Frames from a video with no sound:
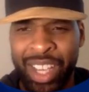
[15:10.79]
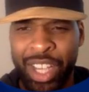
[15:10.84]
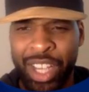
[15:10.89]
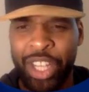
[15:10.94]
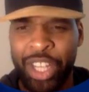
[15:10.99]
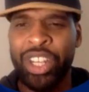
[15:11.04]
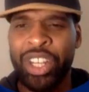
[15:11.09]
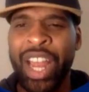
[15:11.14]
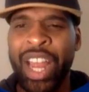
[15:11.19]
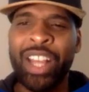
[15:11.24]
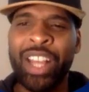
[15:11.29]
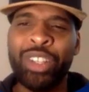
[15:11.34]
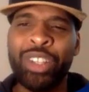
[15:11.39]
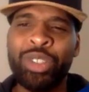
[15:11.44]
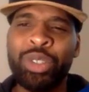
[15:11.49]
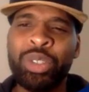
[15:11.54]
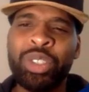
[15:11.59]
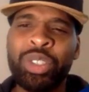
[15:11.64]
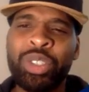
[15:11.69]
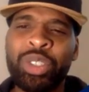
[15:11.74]
You're not
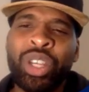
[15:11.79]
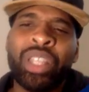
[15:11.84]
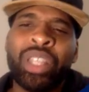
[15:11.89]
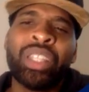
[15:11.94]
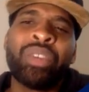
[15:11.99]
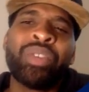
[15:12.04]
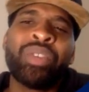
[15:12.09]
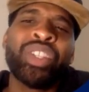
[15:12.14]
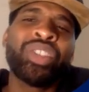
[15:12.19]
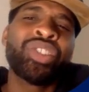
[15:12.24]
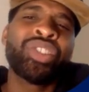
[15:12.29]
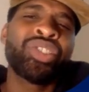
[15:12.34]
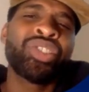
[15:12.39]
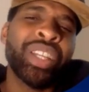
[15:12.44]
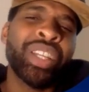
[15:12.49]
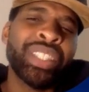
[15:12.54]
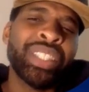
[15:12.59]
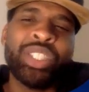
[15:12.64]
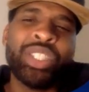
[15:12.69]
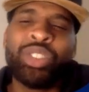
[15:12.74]
strictly
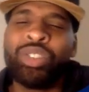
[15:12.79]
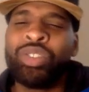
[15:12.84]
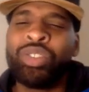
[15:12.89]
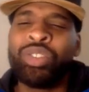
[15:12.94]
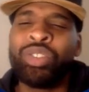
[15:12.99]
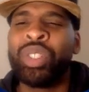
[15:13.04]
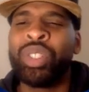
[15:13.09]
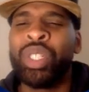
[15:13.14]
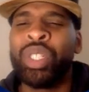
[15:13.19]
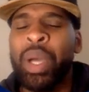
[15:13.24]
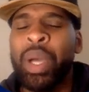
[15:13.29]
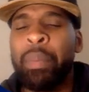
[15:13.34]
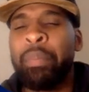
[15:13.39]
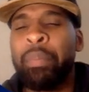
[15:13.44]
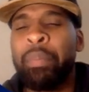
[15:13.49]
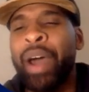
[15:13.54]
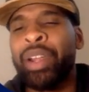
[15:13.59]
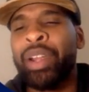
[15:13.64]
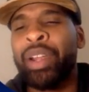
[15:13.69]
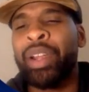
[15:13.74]
restricted to
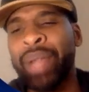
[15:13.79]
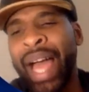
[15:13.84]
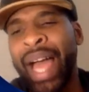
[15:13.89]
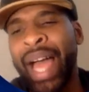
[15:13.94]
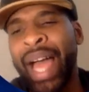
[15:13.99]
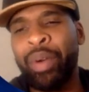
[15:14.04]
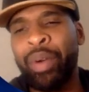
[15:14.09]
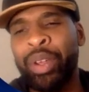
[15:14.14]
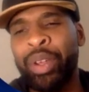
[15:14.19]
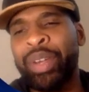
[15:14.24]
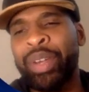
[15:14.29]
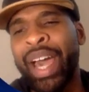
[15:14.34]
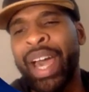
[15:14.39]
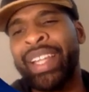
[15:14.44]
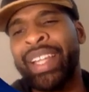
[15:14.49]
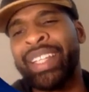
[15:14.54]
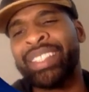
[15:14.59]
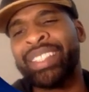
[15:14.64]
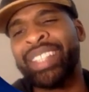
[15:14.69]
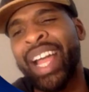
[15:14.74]
mono black where you
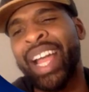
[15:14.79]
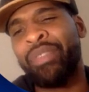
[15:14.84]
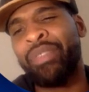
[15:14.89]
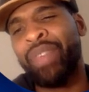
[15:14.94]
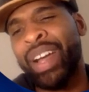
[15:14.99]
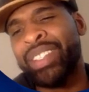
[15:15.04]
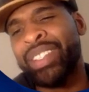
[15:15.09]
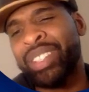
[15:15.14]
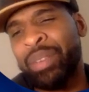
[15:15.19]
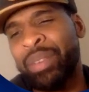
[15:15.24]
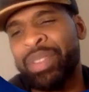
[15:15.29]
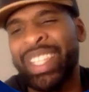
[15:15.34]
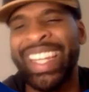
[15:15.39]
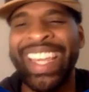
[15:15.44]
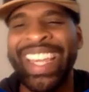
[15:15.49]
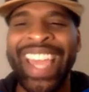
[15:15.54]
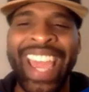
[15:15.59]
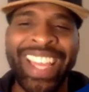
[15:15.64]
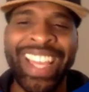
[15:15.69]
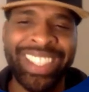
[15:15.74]
gotta sacrifice something to
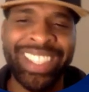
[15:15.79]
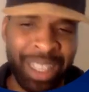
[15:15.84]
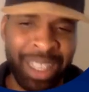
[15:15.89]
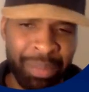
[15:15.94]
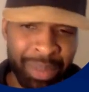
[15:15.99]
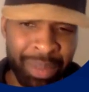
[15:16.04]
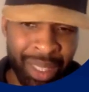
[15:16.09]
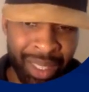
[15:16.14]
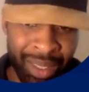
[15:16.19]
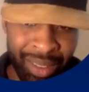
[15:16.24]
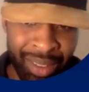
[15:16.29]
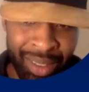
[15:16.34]
gain something.